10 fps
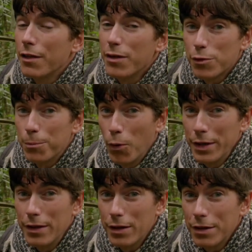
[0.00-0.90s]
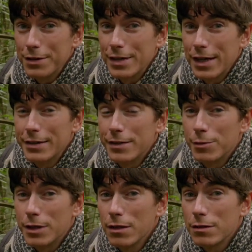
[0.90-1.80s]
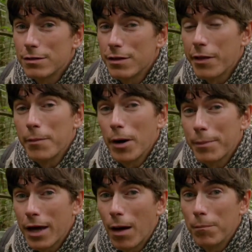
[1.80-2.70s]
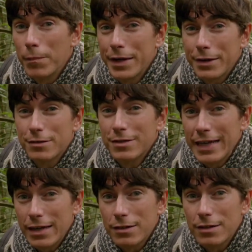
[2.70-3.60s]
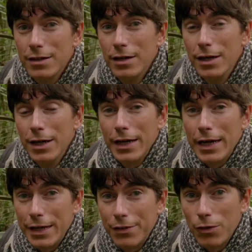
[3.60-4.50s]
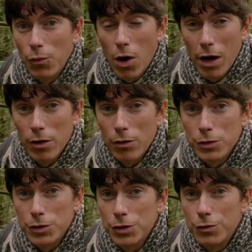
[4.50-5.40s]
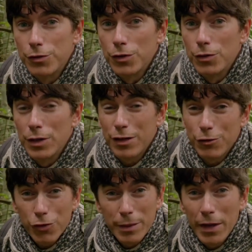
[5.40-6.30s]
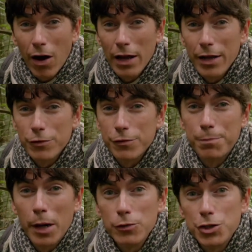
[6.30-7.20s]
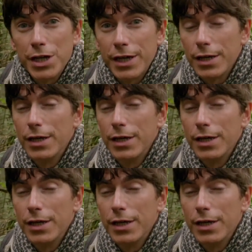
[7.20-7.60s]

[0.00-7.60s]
There was a point in the 1980s when it looks as though they might become extinct in the wild due to extremely high levels of poaching